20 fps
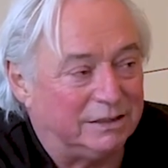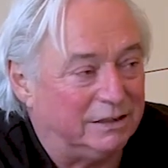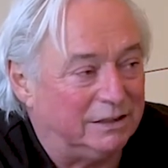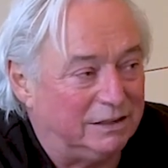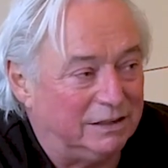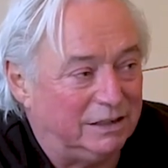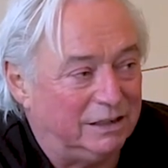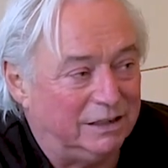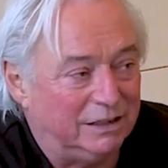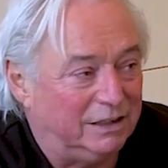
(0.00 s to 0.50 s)

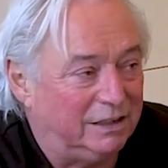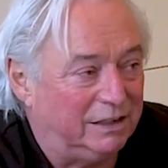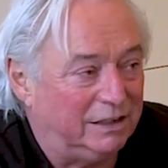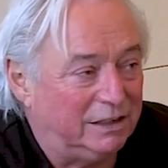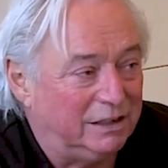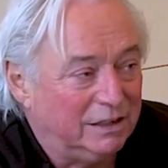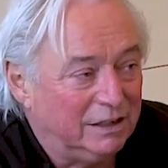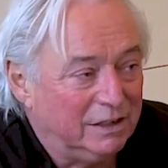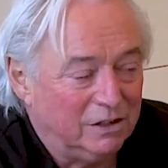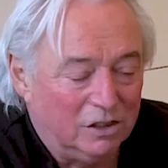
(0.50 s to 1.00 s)
and
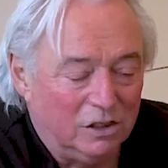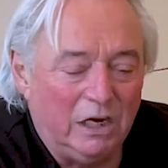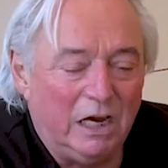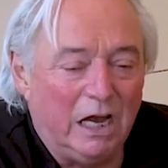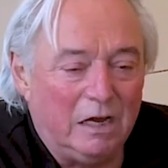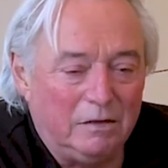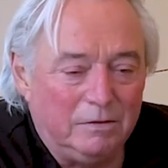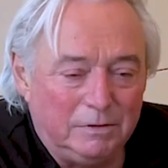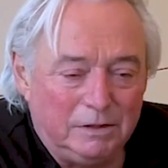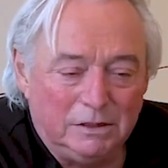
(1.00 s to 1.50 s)

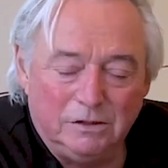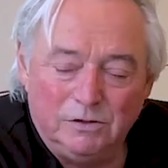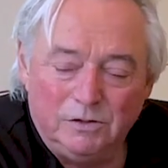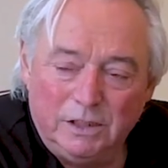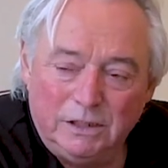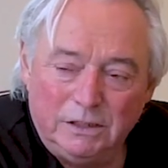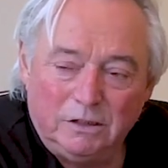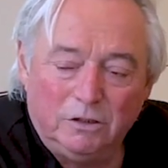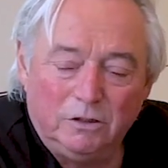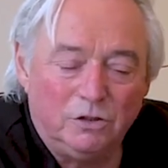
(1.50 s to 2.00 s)

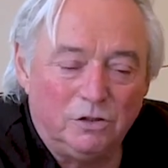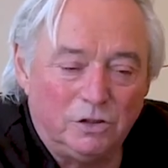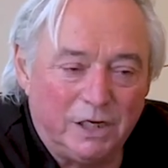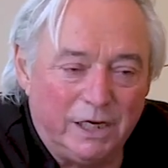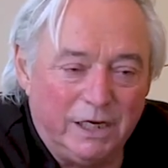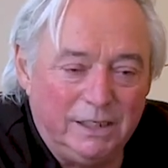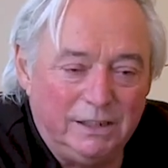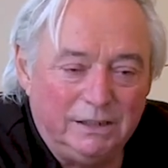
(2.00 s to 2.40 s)
law cases.